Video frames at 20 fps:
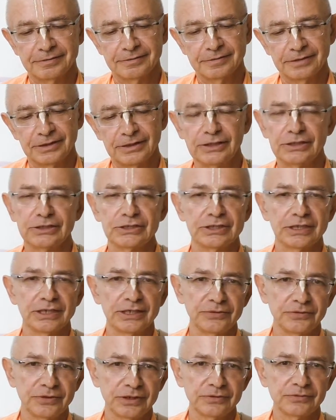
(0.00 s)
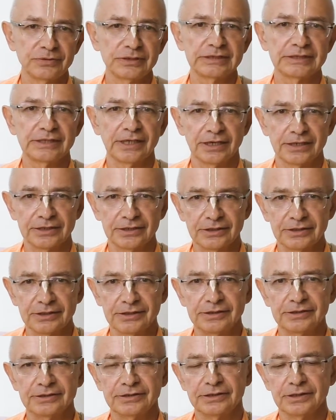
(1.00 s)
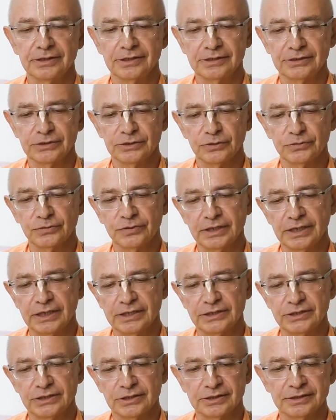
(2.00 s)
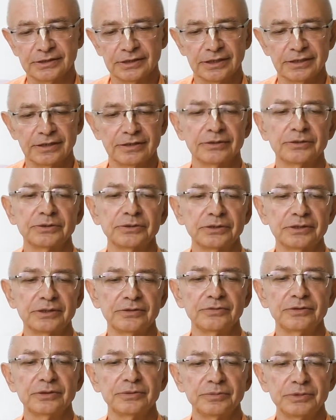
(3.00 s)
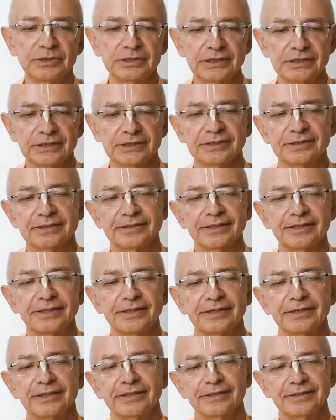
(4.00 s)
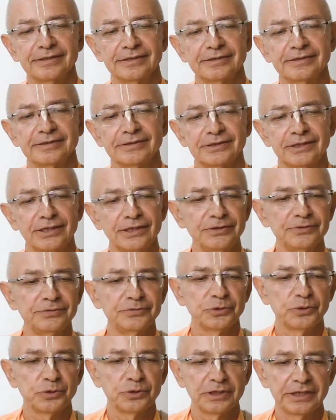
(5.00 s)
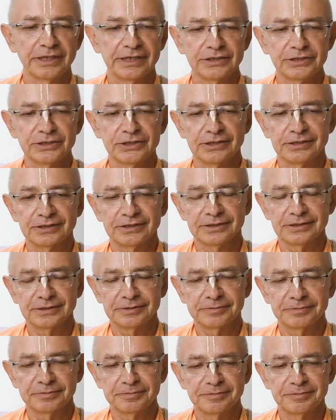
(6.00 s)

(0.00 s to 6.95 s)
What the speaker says: Initially, when we started this series of lectures, I thought it will be just 3-4 lectures.